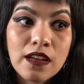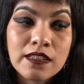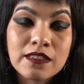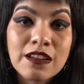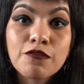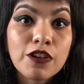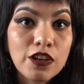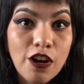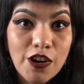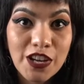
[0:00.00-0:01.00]
a
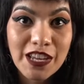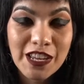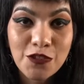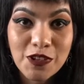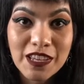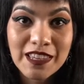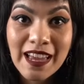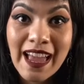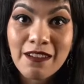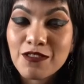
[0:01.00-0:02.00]
different cardigan you can
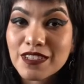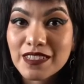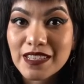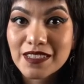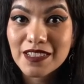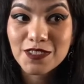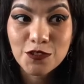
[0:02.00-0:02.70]
get every season.